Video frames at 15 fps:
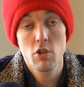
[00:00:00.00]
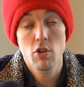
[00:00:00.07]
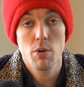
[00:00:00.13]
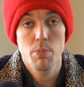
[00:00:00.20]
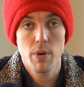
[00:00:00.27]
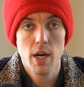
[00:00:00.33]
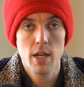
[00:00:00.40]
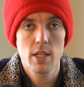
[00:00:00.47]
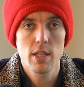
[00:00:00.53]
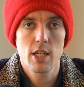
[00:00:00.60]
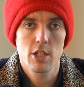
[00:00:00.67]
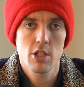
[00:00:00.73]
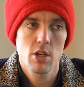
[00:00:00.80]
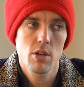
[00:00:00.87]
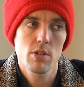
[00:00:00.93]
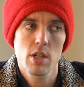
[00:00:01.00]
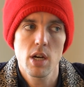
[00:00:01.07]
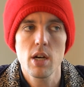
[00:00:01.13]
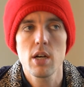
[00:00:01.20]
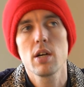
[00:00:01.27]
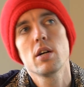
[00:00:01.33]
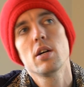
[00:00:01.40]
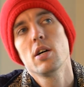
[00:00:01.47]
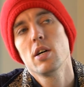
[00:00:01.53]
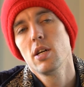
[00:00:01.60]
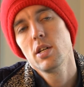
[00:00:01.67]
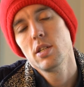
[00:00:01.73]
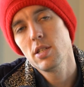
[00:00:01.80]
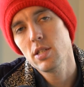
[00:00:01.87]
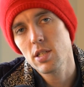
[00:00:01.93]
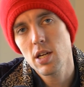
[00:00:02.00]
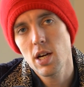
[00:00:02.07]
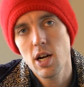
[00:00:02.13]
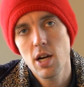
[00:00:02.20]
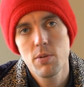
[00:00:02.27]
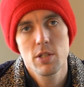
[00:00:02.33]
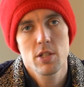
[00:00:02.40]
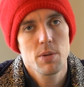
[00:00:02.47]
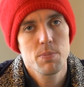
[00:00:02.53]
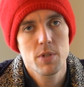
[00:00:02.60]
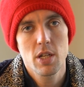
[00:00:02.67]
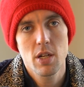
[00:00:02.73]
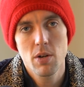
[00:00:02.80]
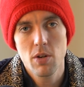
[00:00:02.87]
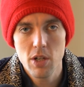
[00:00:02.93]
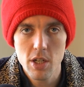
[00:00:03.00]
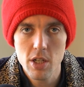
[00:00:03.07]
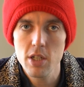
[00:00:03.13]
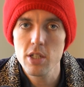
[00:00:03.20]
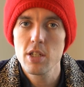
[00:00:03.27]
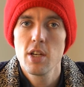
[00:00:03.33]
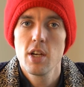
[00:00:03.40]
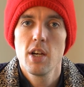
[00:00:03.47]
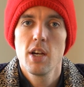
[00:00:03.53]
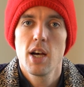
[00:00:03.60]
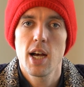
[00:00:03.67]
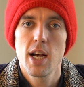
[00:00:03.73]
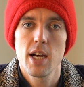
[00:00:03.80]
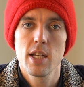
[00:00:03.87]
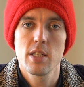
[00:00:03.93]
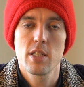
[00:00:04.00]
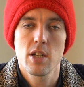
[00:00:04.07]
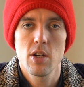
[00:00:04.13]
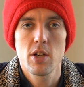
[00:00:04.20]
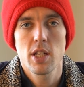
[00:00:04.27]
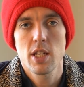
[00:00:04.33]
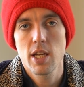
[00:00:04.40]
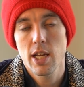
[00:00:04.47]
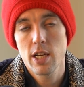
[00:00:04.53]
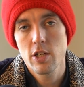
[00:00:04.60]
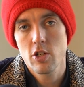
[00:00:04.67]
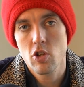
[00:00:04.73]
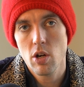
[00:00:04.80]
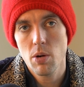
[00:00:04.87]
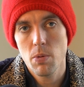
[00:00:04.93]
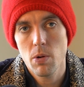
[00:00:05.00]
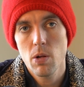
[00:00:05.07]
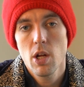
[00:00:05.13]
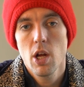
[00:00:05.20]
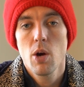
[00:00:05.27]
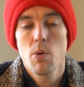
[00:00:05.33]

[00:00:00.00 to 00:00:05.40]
to your body, that shows, this guy was up to no good, and so you can get in trouble.